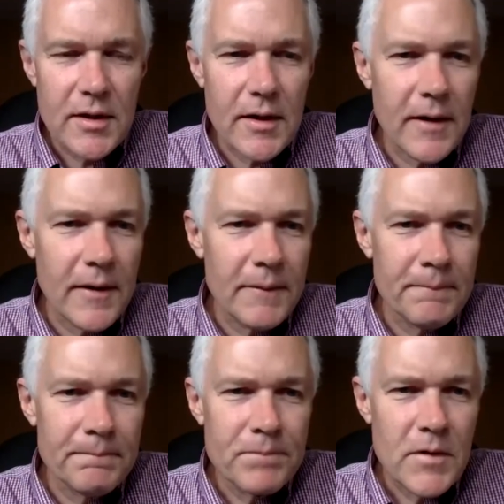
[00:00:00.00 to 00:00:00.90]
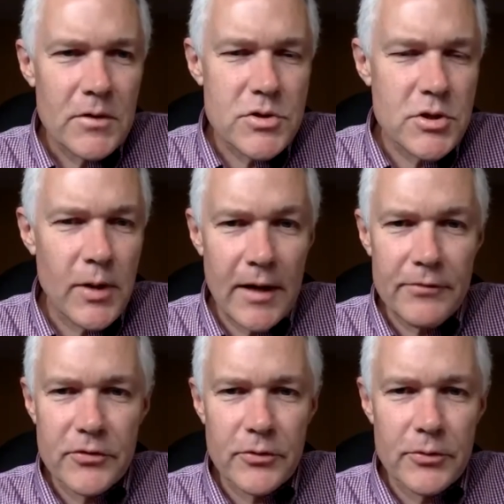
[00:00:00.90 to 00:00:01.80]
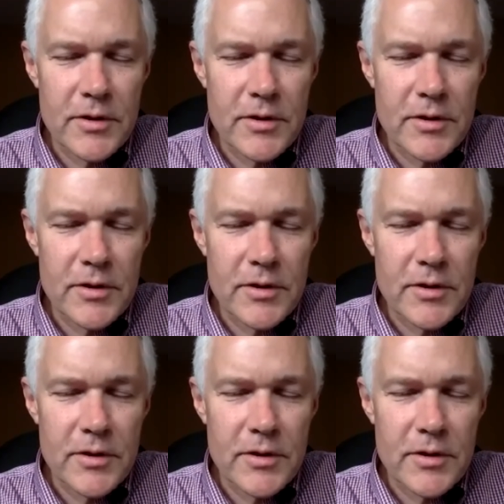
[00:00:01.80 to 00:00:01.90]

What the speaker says: Do you have to,